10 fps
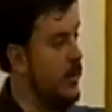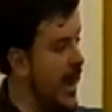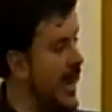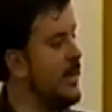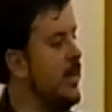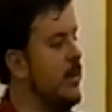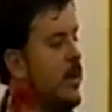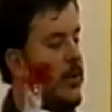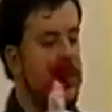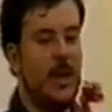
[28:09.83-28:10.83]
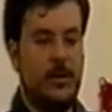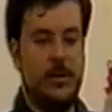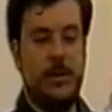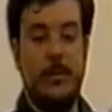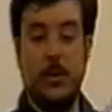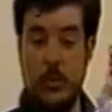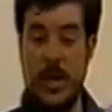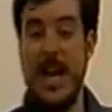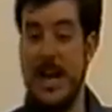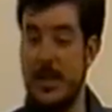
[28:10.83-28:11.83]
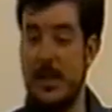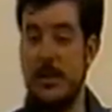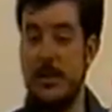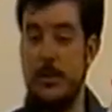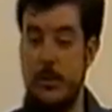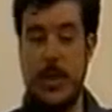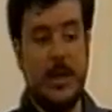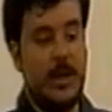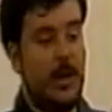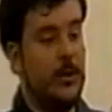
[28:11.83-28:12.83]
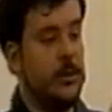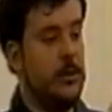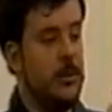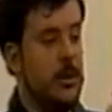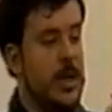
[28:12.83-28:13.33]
acting, the other character should be reacting to that character.